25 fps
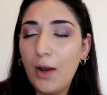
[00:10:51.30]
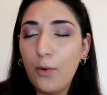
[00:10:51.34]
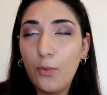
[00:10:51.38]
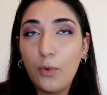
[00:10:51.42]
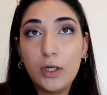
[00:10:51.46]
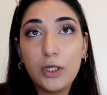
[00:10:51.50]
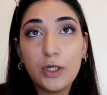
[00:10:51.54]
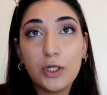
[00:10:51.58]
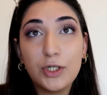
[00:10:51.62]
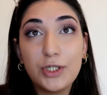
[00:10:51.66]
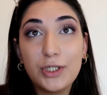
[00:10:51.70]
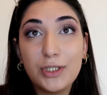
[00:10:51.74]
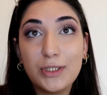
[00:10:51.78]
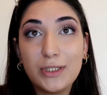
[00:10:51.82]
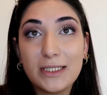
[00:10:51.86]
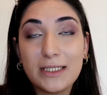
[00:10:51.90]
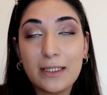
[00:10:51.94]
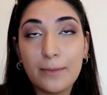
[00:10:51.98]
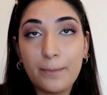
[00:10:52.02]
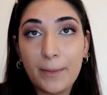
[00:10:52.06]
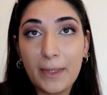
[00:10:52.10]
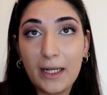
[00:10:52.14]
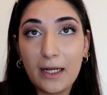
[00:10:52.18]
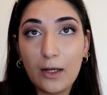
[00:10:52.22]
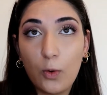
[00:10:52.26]
I will not use
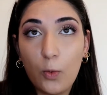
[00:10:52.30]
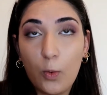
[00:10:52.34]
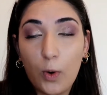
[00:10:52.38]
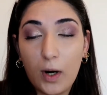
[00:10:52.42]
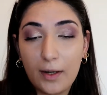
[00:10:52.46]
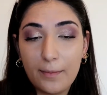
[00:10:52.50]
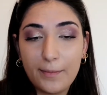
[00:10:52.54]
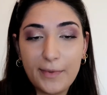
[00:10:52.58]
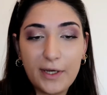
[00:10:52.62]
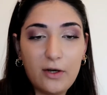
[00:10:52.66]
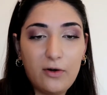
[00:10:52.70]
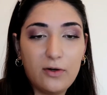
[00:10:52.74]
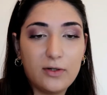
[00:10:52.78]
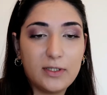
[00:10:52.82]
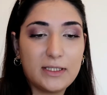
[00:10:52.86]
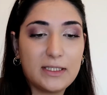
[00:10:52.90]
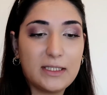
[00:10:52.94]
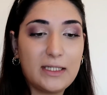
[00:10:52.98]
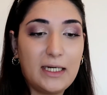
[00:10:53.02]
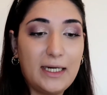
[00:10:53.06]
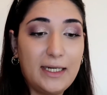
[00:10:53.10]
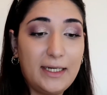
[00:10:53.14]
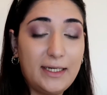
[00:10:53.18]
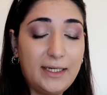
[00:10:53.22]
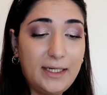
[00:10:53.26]
the milk one because
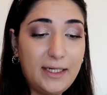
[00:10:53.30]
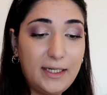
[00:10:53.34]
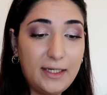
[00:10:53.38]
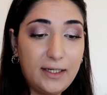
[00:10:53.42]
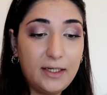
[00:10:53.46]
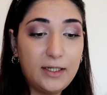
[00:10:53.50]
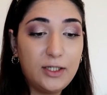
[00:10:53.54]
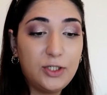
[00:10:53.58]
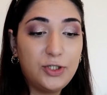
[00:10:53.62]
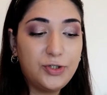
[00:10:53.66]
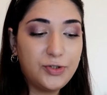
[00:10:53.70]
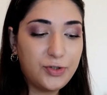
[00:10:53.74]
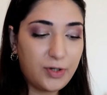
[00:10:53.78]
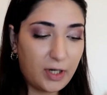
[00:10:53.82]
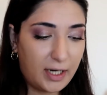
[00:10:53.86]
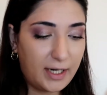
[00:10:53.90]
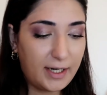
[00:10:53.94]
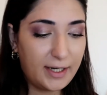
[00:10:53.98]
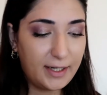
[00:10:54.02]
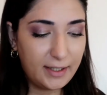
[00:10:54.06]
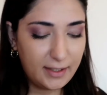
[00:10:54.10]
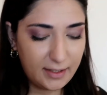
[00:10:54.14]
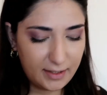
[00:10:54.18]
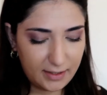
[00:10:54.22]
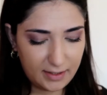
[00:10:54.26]
I did try
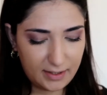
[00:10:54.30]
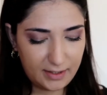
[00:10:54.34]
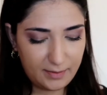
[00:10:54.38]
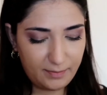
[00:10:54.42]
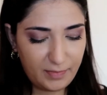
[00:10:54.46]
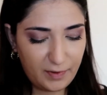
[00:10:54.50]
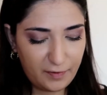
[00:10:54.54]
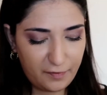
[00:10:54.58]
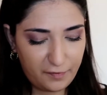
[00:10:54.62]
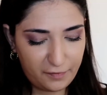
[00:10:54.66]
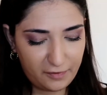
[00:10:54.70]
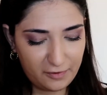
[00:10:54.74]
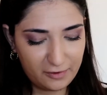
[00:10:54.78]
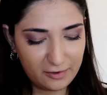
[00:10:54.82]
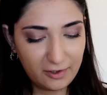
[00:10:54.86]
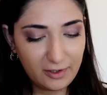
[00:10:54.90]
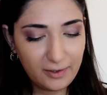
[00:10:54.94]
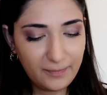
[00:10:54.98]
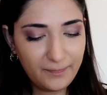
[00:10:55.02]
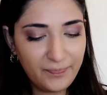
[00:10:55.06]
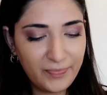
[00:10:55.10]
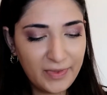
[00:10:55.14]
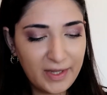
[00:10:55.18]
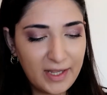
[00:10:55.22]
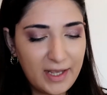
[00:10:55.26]
it
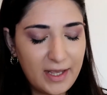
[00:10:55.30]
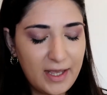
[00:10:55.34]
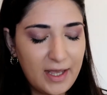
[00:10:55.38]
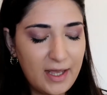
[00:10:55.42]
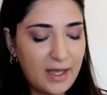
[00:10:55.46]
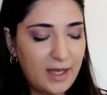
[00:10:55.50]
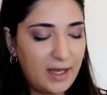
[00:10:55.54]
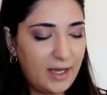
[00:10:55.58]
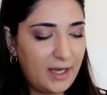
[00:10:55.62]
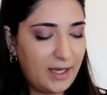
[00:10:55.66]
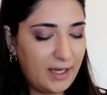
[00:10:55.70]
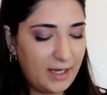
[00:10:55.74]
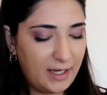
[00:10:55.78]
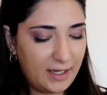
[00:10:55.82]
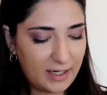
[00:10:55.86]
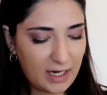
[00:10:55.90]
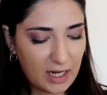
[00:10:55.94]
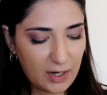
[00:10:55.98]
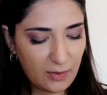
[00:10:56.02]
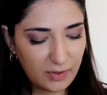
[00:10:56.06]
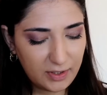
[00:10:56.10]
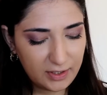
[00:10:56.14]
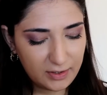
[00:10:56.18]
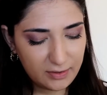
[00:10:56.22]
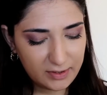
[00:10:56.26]
before,
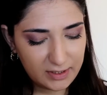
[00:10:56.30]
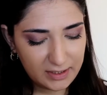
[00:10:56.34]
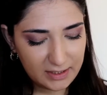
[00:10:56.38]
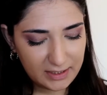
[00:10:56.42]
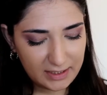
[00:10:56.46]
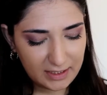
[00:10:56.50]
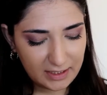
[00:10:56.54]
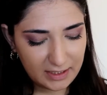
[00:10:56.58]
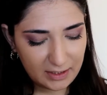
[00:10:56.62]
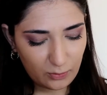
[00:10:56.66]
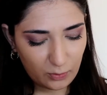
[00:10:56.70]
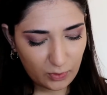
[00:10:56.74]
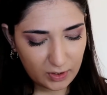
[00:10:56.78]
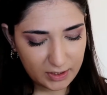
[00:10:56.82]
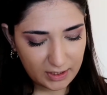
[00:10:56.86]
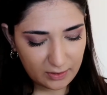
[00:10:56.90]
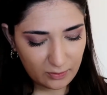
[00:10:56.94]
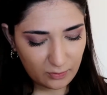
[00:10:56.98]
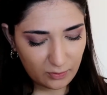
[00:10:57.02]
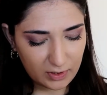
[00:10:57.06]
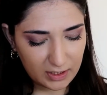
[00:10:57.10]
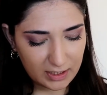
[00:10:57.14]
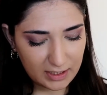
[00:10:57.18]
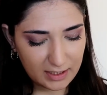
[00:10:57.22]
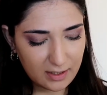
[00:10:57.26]
and I will use the Wet
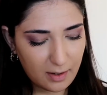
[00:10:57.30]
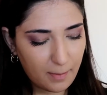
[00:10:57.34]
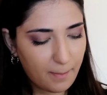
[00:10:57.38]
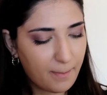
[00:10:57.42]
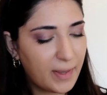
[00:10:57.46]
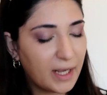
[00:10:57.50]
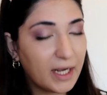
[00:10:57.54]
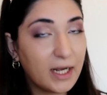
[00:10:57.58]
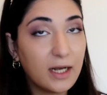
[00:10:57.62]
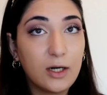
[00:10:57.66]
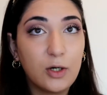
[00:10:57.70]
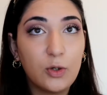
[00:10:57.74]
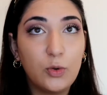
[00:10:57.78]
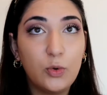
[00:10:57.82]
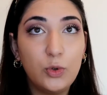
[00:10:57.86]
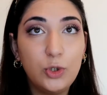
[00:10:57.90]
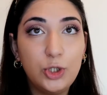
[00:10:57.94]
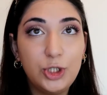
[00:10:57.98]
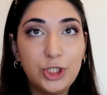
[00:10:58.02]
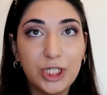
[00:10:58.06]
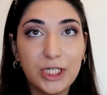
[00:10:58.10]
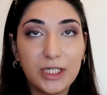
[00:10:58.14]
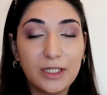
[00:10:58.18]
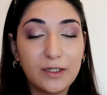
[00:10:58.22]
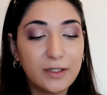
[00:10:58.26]
n Wild Mega
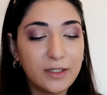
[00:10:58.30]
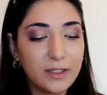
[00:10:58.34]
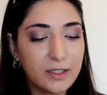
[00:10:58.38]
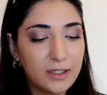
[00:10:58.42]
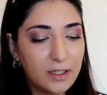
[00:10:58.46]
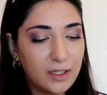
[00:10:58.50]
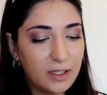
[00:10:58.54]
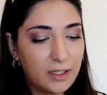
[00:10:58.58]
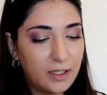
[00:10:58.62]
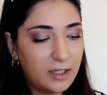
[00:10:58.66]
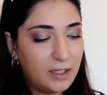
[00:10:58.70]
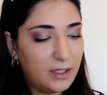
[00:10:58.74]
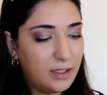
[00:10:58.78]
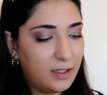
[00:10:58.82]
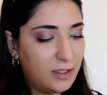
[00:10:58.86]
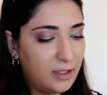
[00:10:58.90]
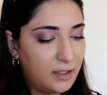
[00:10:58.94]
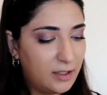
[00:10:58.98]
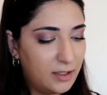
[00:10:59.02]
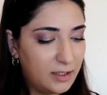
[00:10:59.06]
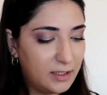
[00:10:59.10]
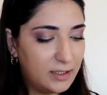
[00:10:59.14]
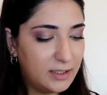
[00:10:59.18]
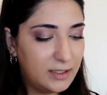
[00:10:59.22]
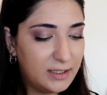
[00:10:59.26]
Cushion
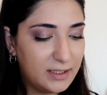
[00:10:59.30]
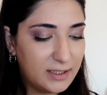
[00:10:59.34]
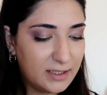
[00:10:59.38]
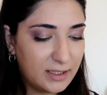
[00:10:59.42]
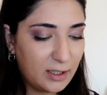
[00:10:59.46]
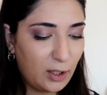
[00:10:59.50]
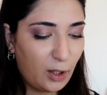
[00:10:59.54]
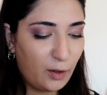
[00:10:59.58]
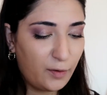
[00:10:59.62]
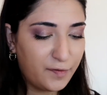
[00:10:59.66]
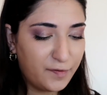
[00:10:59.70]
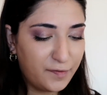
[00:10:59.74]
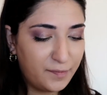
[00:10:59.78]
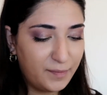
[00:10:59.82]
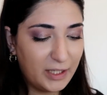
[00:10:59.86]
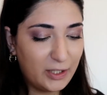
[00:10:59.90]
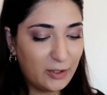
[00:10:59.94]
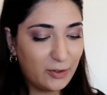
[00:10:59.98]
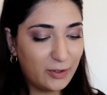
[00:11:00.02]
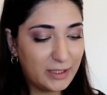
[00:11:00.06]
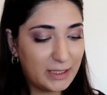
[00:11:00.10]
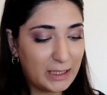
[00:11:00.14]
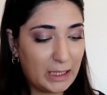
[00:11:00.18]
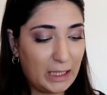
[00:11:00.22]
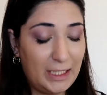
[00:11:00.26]
stuff
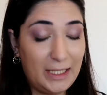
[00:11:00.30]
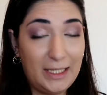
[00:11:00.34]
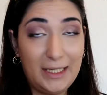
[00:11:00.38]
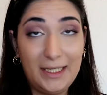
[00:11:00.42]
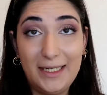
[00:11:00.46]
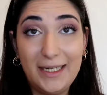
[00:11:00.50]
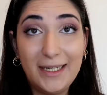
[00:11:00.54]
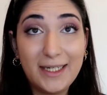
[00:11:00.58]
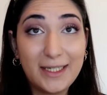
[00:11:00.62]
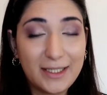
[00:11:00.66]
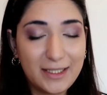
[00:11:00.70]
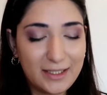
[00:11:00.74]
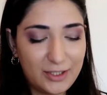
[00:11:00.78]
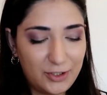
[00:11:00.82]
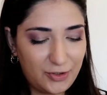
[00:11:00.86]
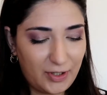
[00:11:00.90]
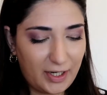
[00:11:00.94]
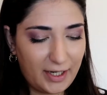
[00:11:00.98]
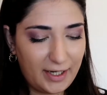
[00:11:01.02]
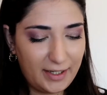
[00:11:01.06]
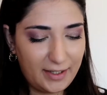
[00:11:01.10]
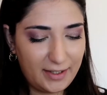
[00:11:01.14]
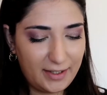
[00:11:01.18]
because I didn't try